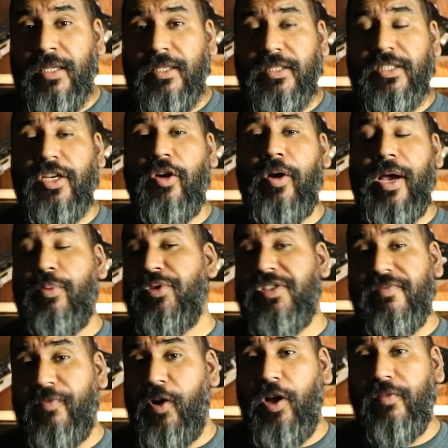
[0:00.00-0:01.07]
So I was
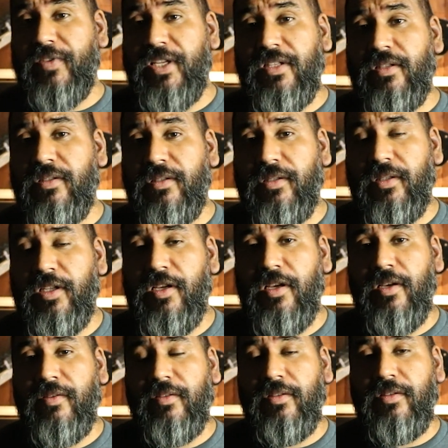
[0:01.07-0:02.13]
involved in
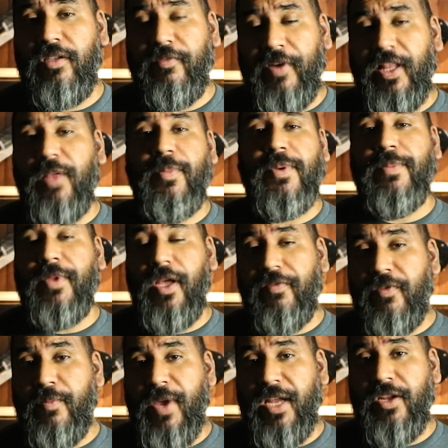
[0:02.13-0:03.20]
the development
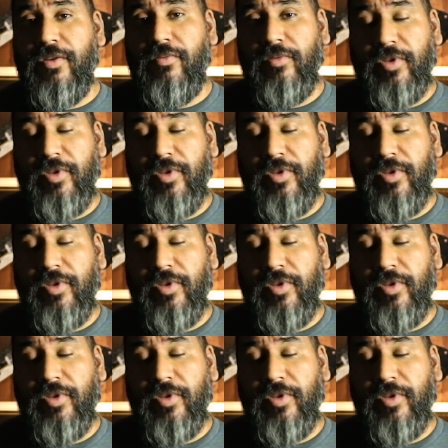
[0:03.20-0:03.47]
of the menu,